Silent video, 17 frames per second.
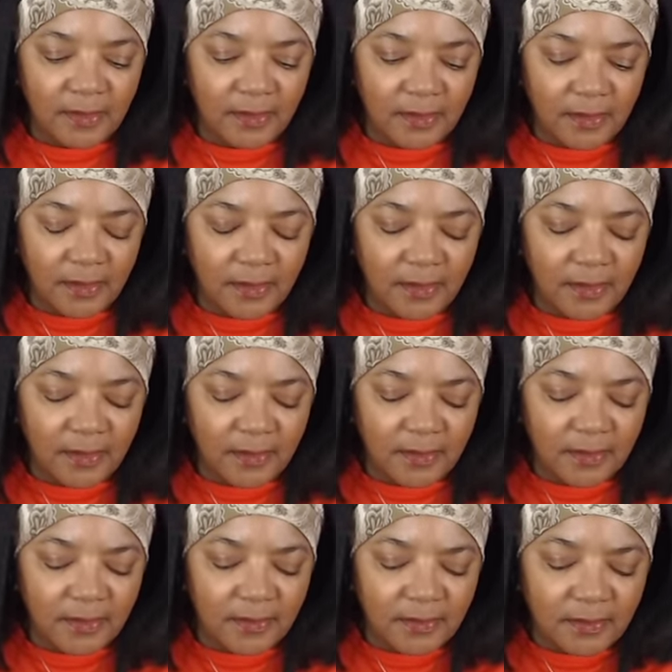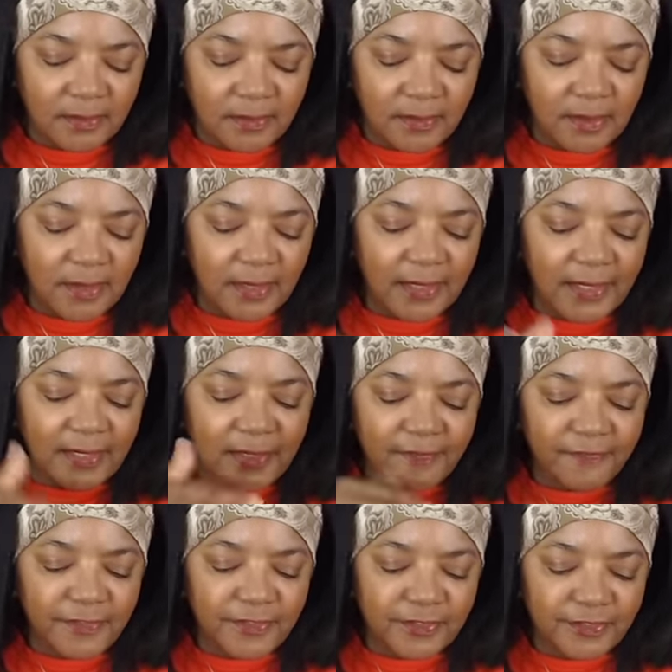uh, like
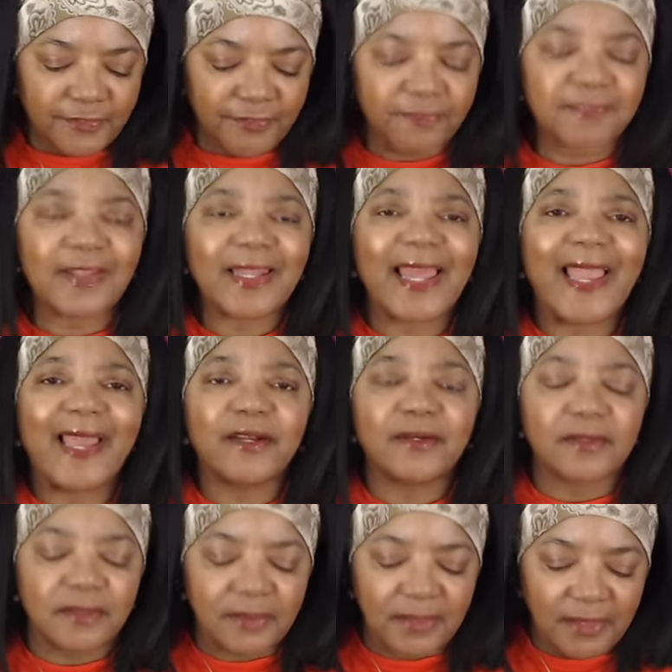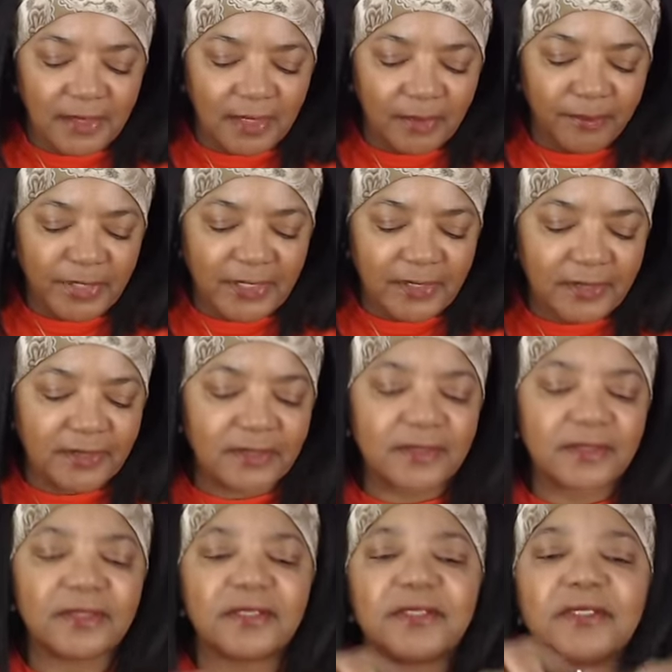if it's flat or not, because
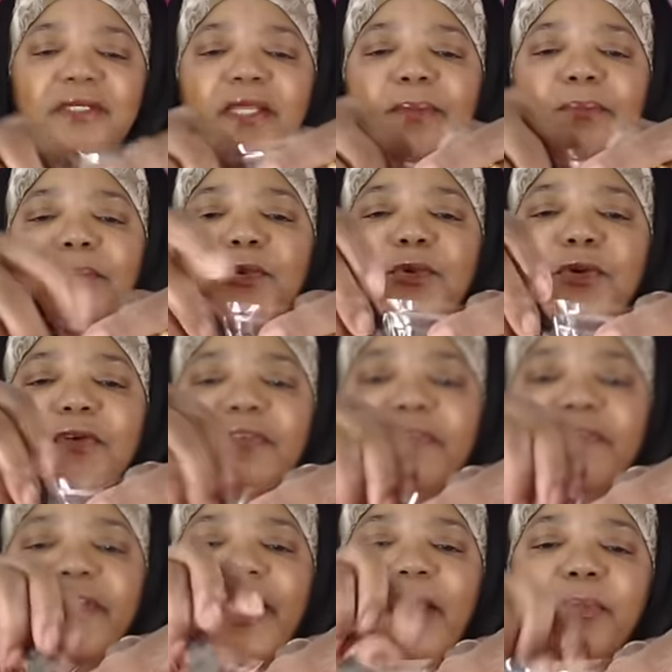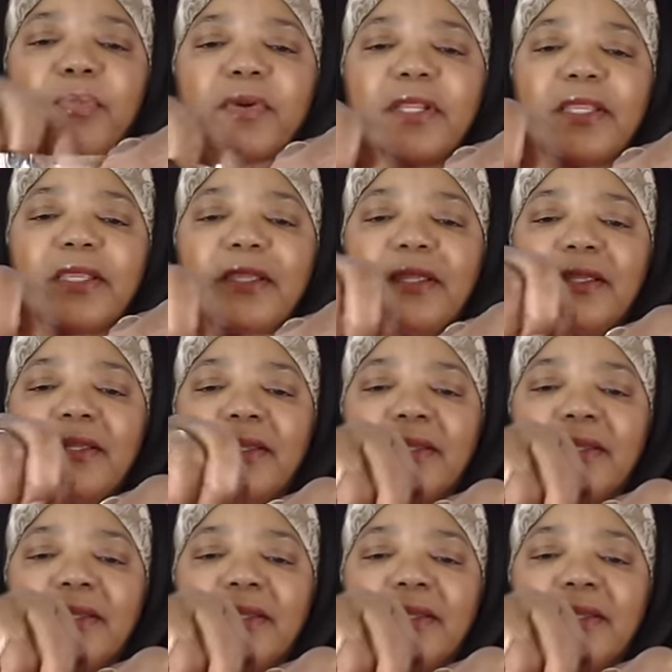this is more fabricy,